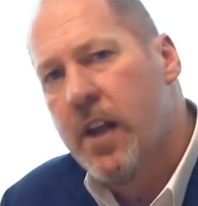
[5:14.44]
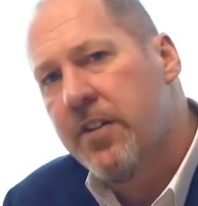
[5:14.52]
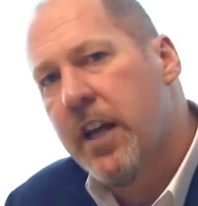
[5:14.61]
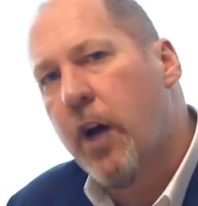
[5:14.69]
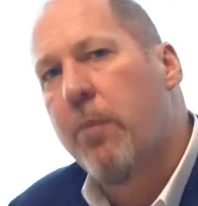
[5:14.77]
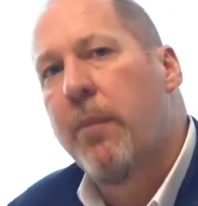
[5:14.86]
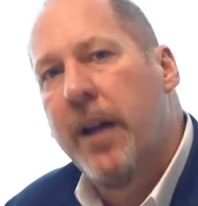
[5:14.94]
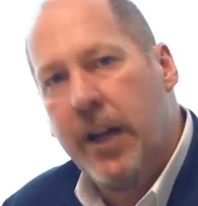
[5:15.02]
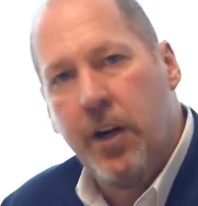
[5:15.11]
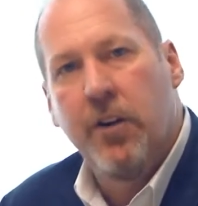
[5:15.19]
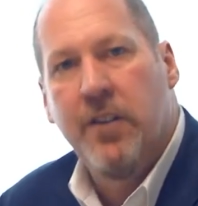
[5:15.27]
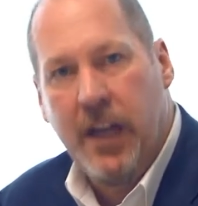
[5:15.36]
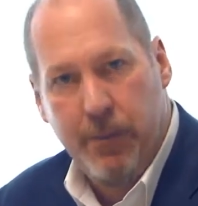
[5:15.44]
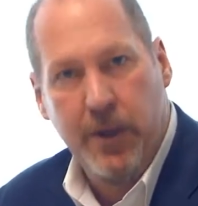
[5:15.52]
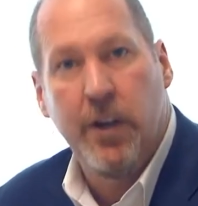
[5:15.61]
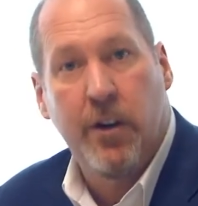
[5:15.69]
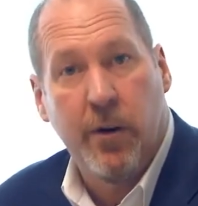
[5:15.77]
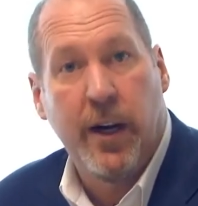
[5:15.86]
to help make your team that
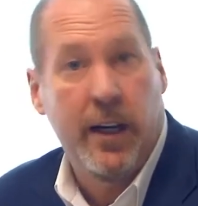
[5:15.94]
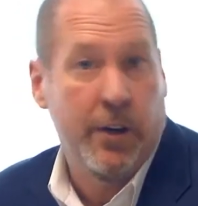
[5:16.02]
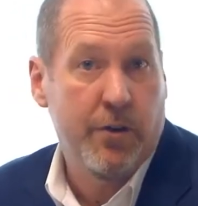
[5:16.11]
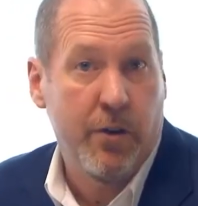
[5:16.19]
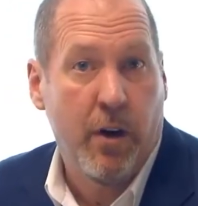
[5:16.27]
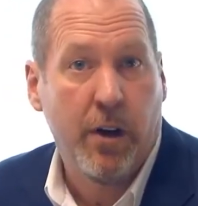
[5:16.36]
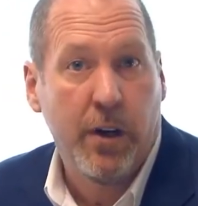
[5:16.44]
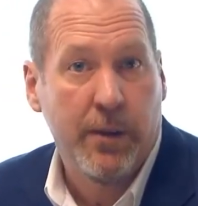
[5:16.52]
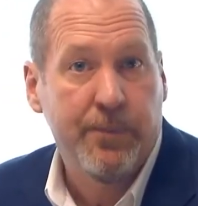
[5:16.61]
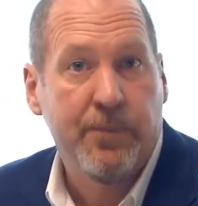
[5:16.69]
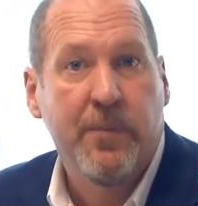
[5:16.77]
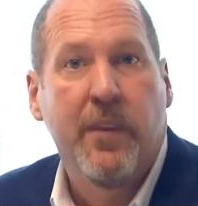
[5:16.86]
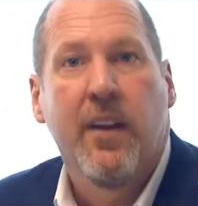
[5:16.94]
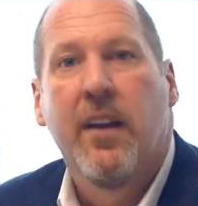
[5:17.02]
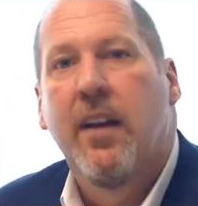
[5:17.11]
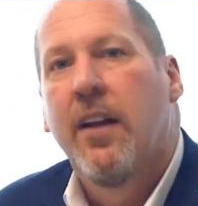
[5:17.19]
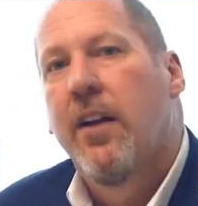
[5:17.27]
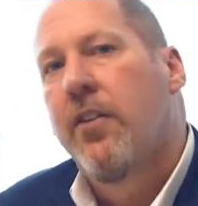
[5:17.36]
you're creating stronger.
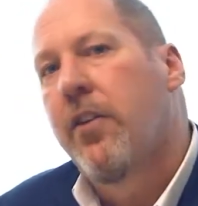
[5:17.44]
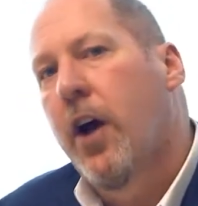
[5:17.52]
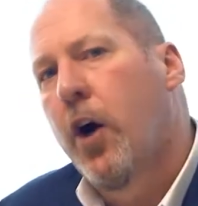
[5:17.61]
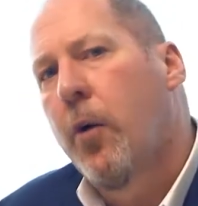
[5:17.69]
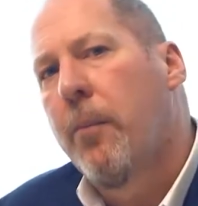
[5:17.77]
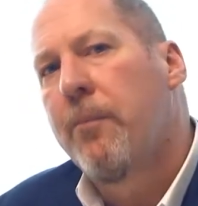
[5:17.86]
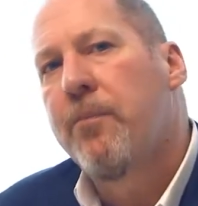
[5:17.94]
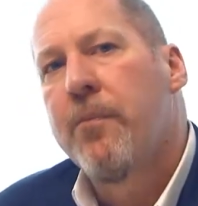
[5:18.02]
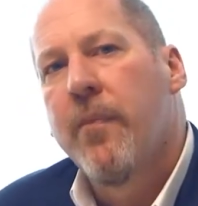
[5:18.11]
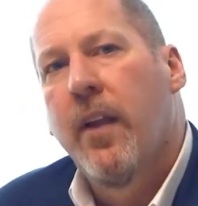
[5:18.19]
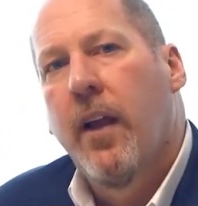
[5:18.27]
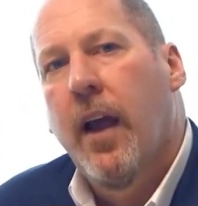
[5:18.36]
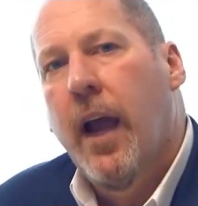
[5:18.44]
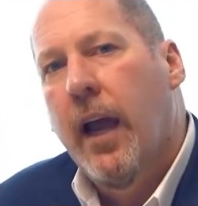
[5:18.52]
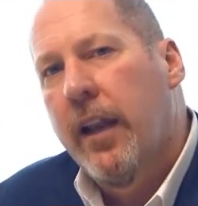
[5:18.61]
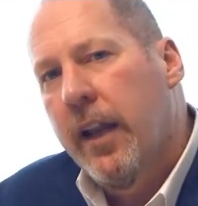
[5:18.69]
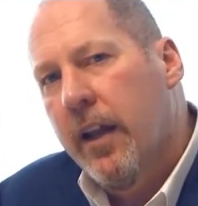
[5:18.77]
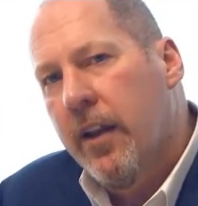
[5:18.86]
So,
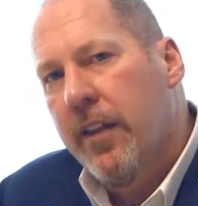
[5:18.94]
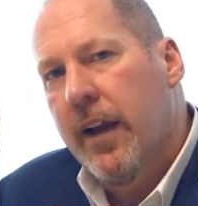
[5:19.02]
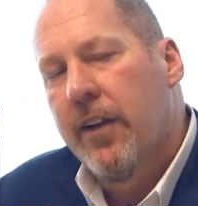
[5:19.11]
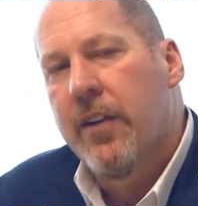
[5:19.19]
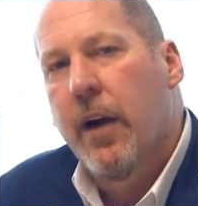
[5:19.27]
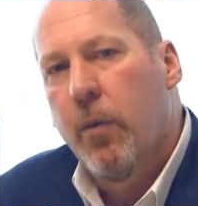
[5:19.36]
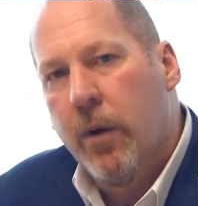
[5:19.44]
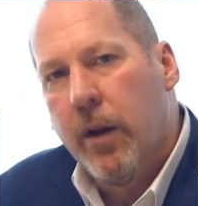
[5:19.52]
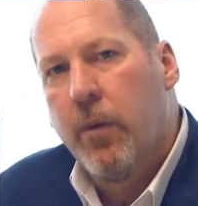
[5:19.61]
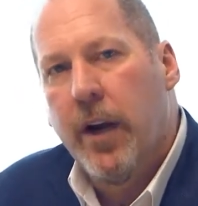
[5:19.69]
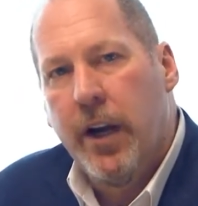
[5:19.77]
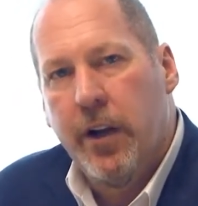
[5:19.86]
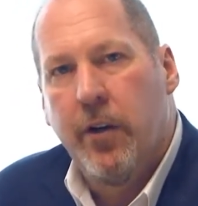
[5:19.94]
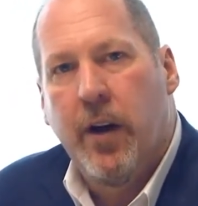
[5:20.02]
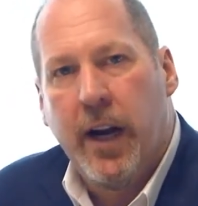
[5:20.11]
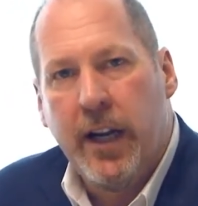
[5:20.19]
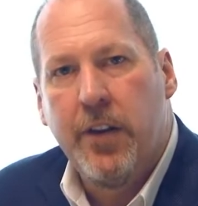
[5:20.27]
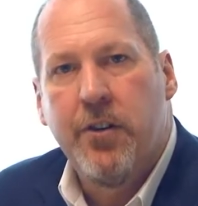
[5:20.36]
and the other thing is I really want you to do,
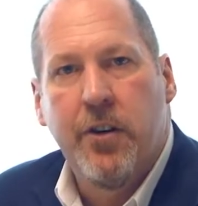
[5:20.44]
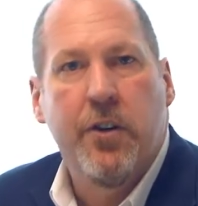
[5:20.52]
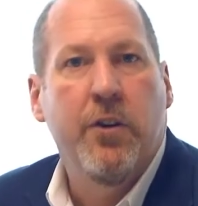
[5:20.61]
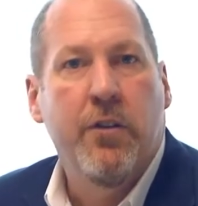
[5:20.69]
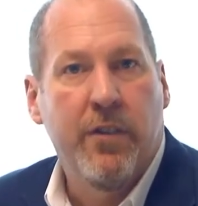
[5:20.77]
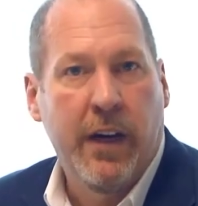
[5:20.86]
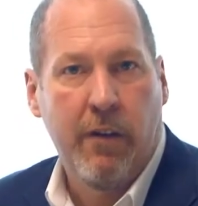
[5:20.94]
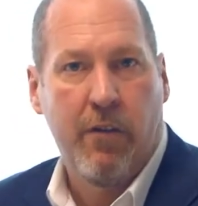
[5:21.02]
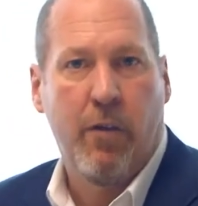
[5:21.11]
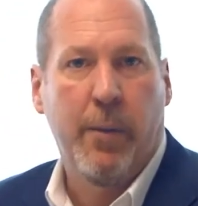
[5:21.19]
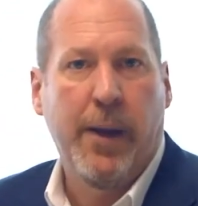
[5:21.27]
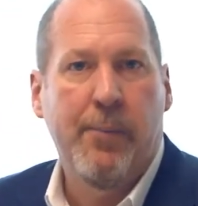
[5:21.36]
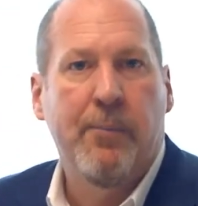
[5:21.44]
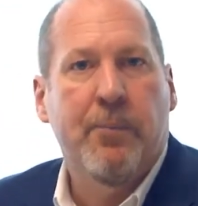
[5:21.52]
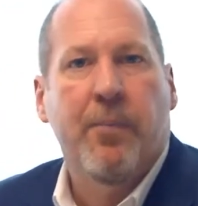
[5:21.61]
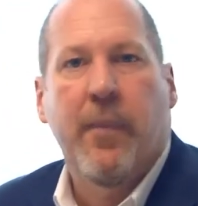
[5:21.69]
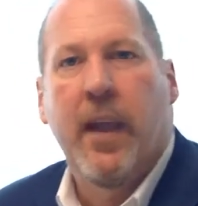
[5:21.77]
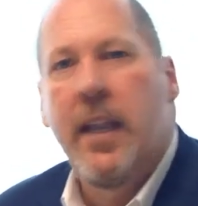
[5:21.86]
I need you to do a favor for me.
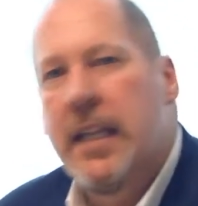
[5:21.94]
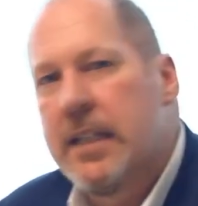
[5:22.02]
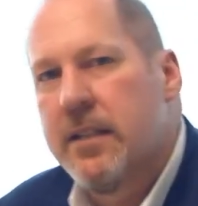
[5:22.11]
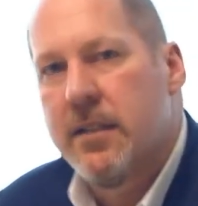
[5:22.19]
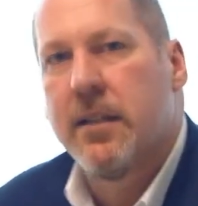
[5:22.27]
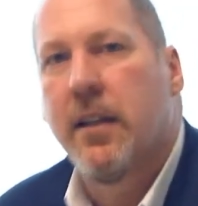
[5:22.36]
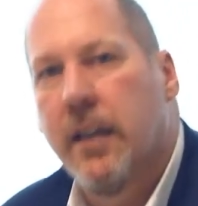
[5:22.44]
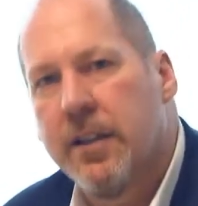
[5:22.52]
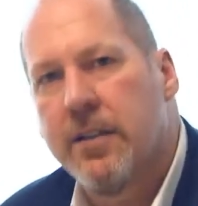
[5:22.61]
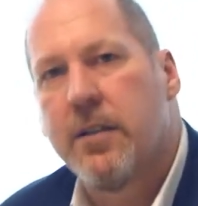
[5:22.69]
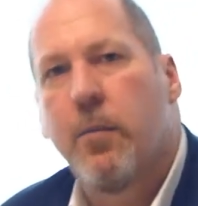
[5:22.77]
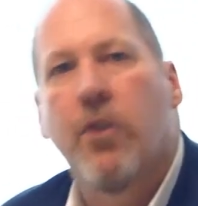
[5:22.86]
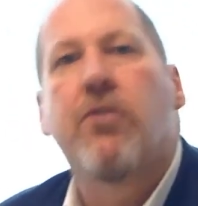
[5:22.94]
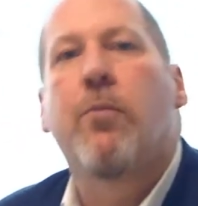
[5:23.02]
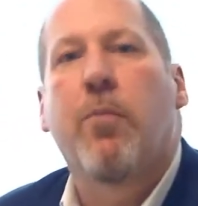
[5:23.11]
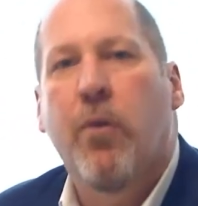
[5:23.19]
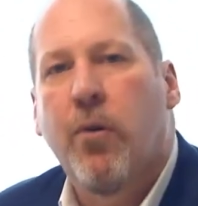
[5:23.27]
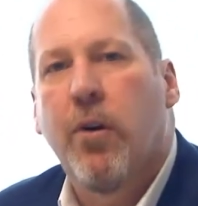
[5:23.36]
And this is the most
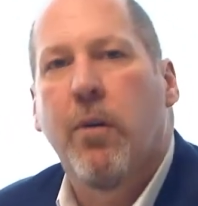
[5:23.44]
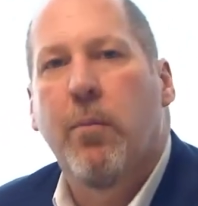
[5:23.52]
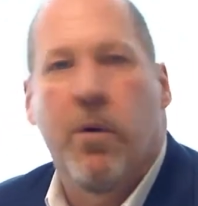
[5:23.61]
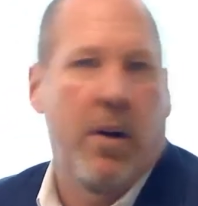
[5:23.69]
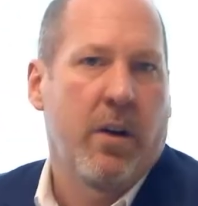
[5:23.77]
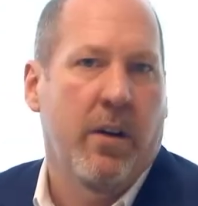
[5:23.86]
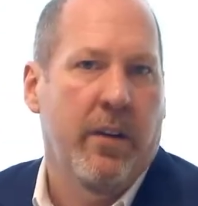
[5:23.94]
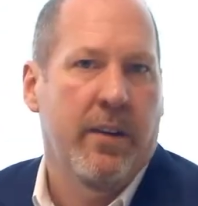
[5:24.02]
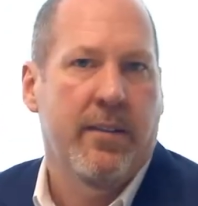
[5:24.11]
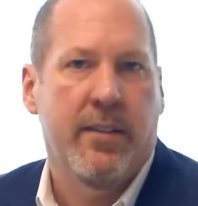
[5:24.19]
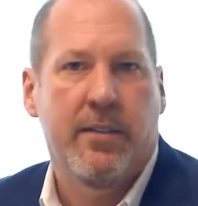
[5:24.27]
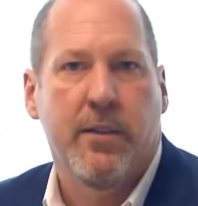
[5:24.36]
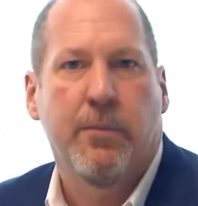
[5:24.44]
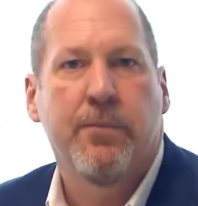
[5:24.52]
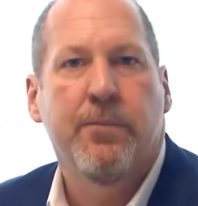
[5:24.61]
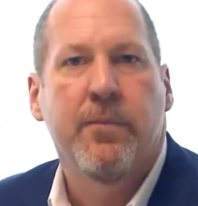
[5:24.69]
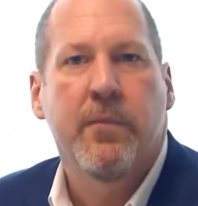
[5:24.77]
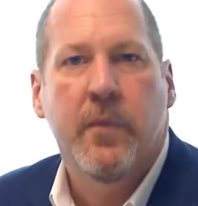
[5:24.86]
important part of this system,
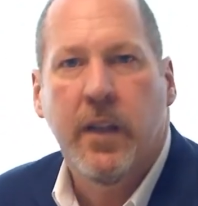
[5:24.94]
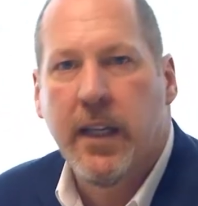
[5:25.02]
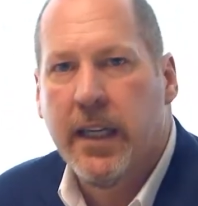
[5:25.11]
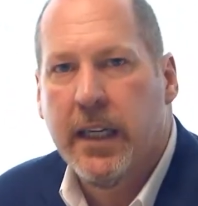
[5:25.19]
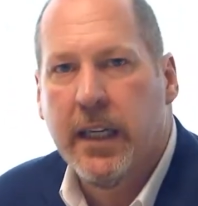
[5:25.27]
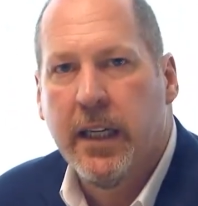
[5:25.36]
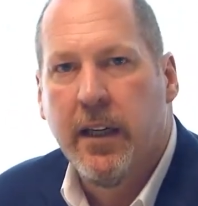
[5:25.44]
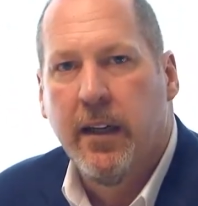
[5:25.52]
okay?